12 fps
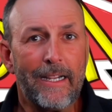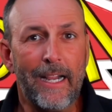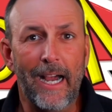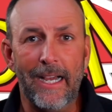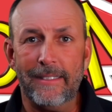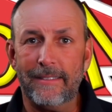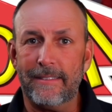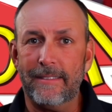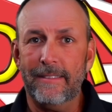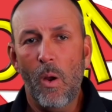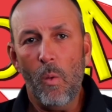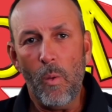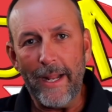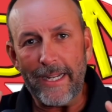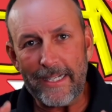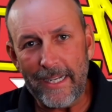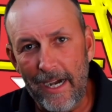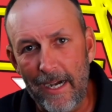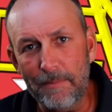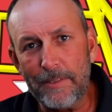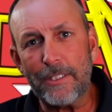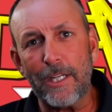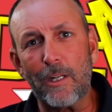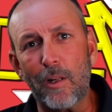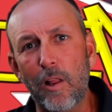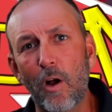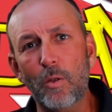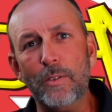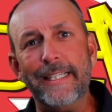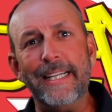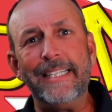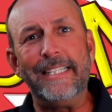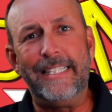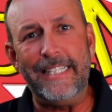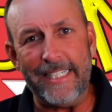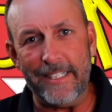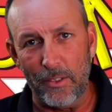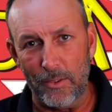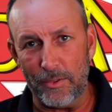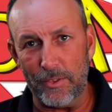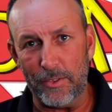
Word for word: Guys, when it comes to closing deals,